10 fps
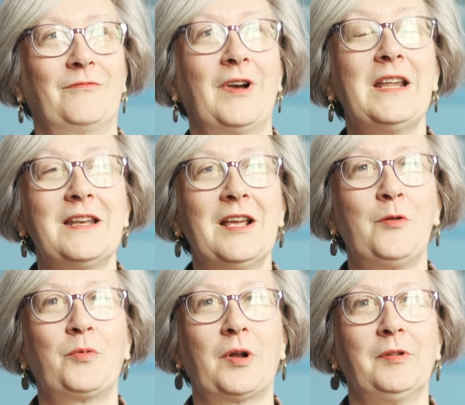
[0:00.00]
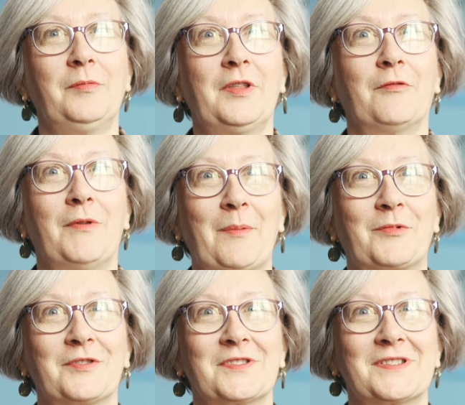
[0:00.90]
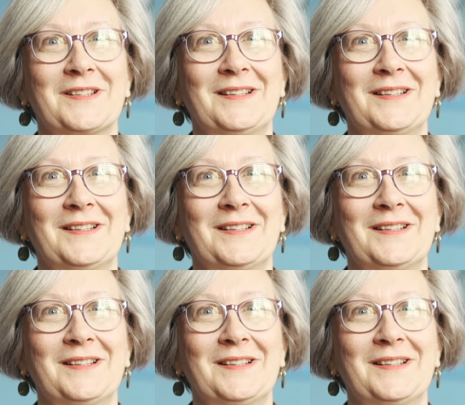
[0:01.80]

Right now, probably the Raptors.